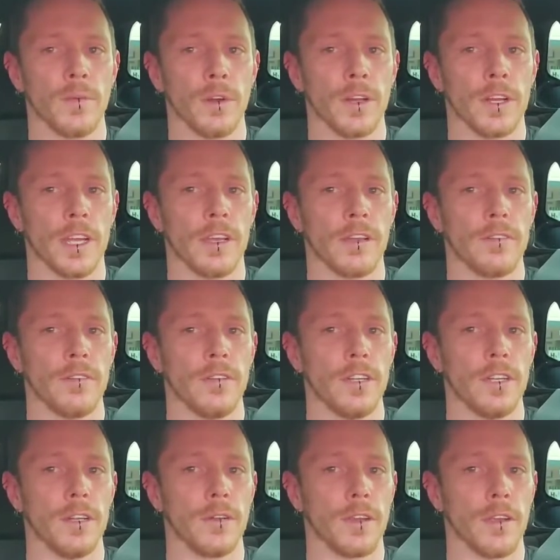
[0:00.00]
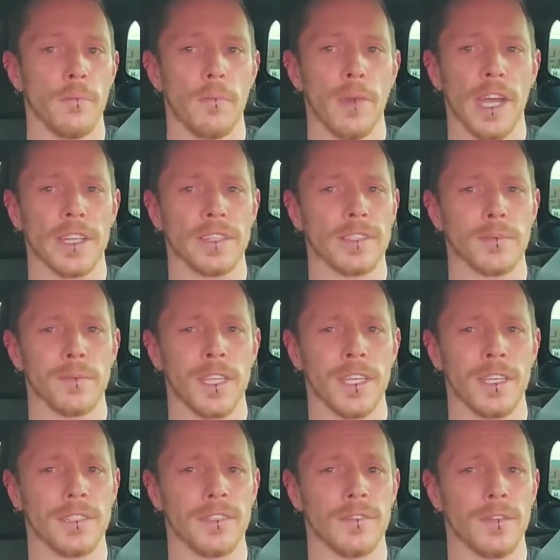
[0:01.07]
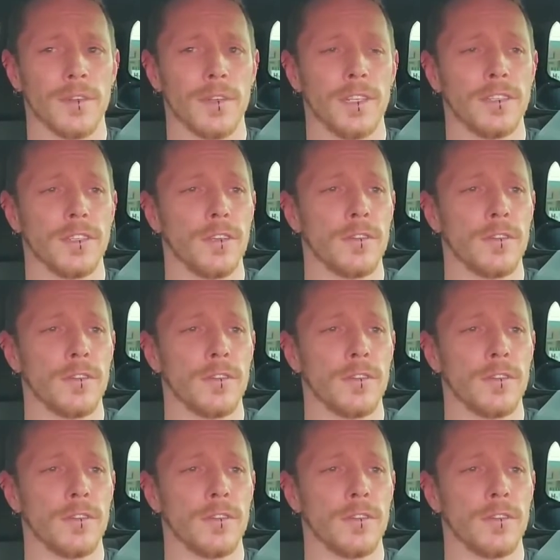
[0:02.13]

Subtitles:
workout and combine some things if you need to,